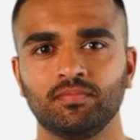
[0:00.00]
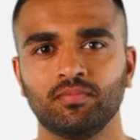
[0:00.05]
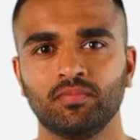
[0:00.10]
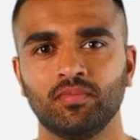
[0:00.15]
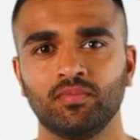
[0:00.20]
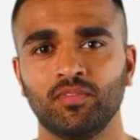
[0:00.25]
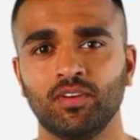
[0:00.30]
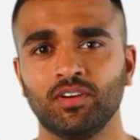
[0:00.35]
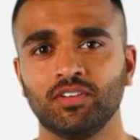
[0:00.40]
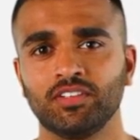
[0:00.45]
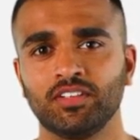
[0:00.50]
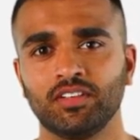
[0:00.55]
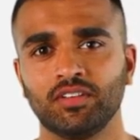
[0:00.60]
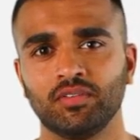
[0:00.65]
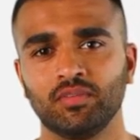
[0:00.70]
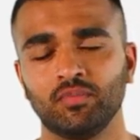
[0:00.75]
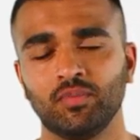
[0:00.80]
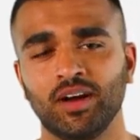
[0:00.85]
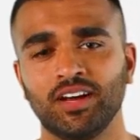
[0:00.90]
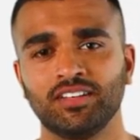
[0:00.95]
First,
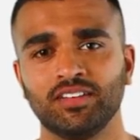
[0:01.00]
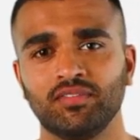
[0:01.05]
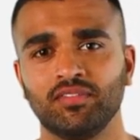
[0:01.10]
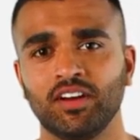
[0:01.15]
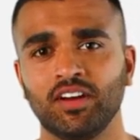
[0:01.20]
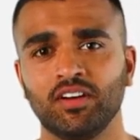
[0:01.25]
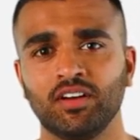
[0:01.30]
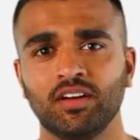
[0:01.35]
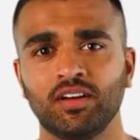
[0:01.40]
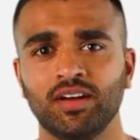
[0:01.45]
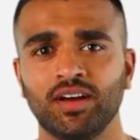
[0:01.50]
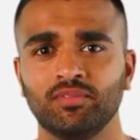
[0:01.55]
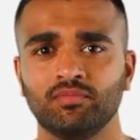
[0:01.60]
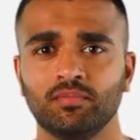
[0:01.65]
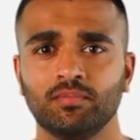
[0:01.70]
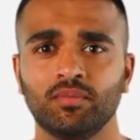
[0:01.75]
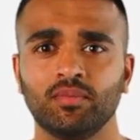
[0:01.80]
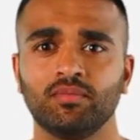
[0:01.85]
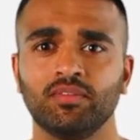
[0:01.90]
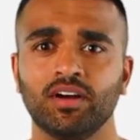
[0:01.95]
raise the vehicle and
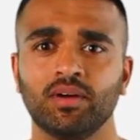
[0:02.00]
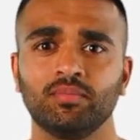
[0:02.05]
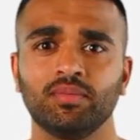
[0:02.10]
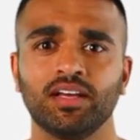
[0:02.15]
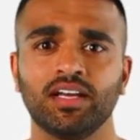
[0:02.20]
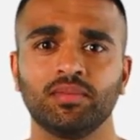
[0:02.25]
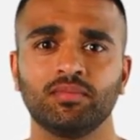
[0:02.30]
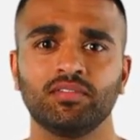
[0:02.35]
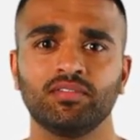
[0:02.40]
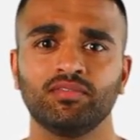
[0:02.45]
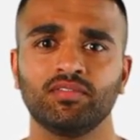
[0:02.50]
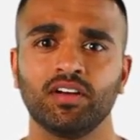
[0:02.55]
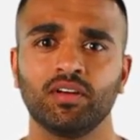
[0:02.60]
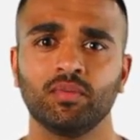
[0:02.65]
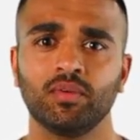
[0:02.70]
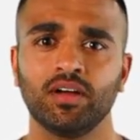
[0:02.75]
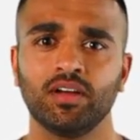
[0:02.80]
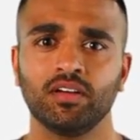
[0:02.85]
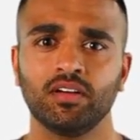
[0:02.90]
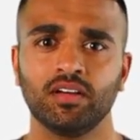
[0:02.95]
remove the applicable front
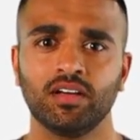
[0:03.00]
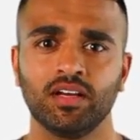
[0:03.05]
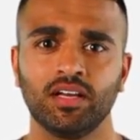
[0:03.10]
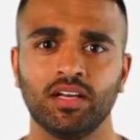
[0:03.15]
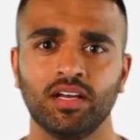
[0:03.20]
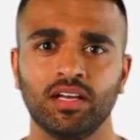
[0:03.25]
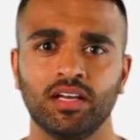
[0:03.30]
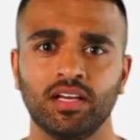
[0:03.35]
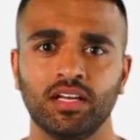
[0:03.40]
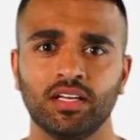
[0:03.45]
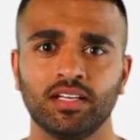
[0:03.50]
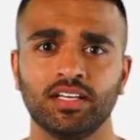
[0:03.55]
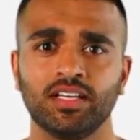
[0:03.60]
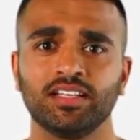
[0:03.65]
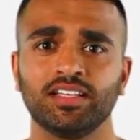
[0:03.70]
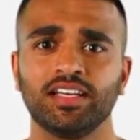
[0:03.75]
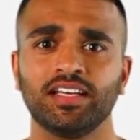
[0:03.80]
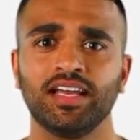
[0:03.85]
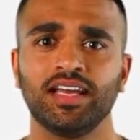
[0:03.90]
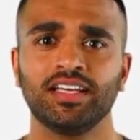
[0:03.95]
wheel.
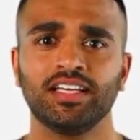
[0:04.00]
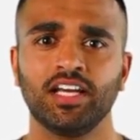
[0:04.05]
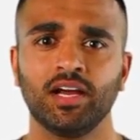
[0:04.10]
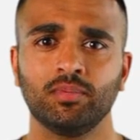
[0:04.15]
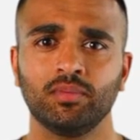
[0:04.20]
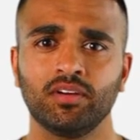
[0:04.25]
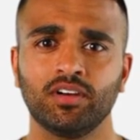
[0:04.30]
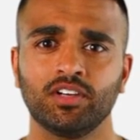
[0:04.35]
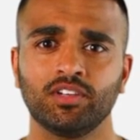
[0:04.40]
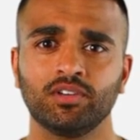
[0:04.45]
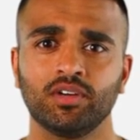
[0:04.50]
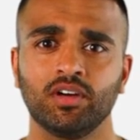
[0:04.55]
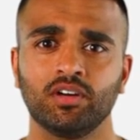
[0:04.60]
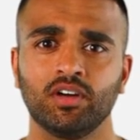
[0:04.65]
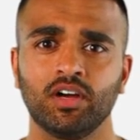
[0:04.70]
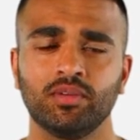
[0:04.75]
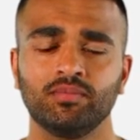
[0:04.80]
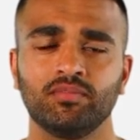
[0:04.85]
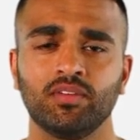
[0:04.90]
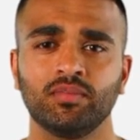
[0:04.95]
Disconnect the upper control
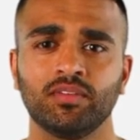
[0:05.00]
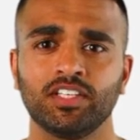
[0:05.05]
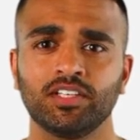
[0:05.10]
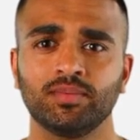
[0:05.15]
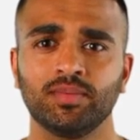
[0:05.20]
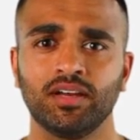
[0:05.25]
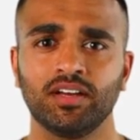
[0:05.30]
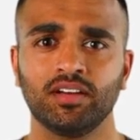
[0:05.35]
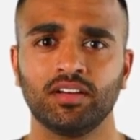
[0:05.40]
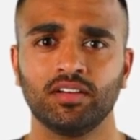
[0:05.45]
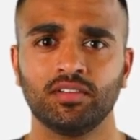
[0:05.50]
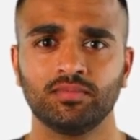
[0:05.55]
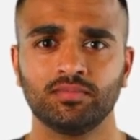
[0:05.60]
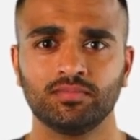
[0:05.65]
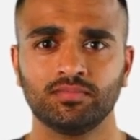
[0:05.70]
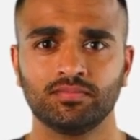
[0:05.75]
arm from the spindle.